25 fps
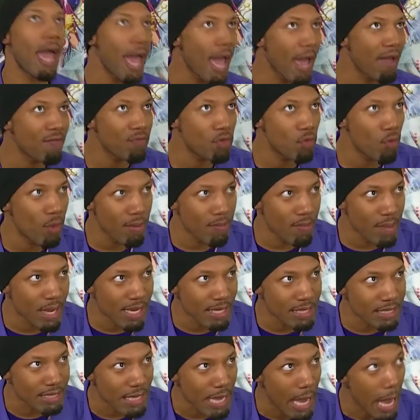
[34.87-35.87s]
I have to
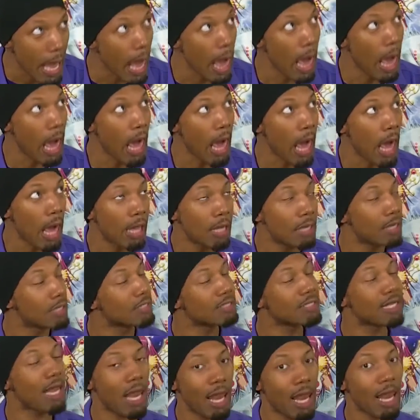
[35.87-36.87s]
admit,
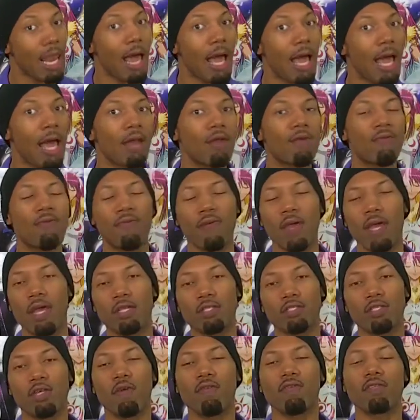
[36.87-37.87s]
there's a lot of
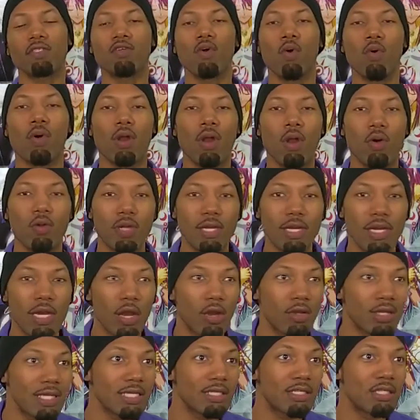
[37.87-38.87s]
fan service going on in
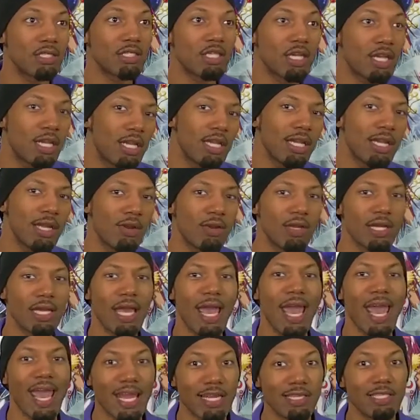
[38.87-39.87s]
here. This is
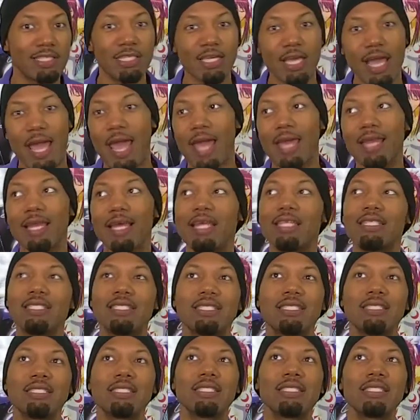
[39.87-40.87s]
clearly ecchi at
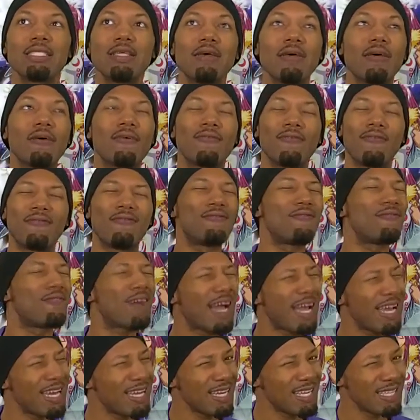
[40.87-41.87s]
its
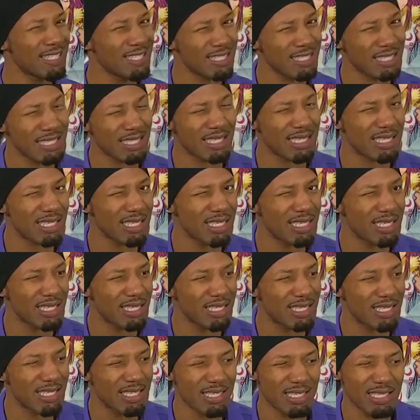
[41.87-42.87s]
finest?
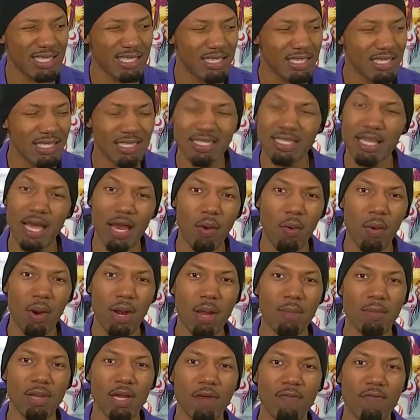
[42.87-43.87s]
Is that the
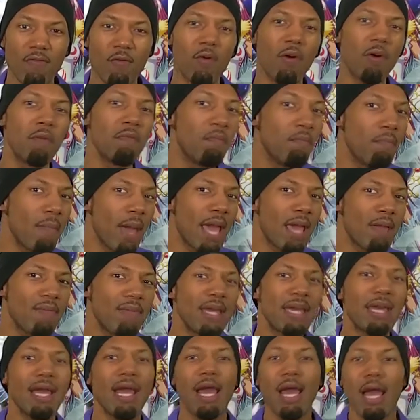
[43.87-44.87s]
word I'm looking for?
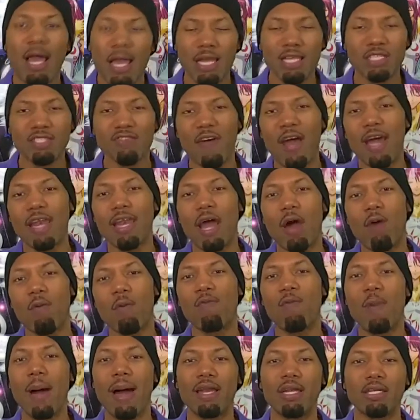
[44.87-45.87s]
Maybe. Let's find
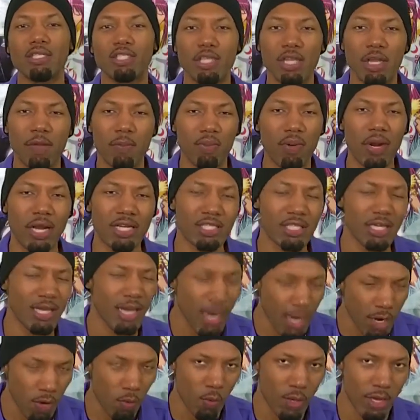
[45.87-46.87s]
out with my initial
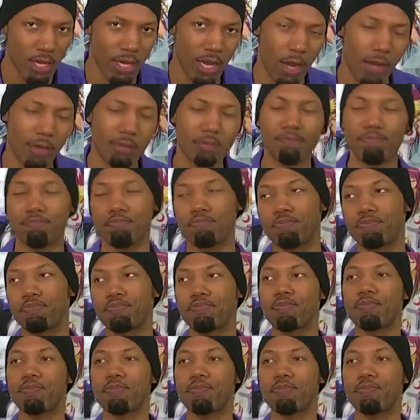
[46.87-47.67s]
impression. Here we go.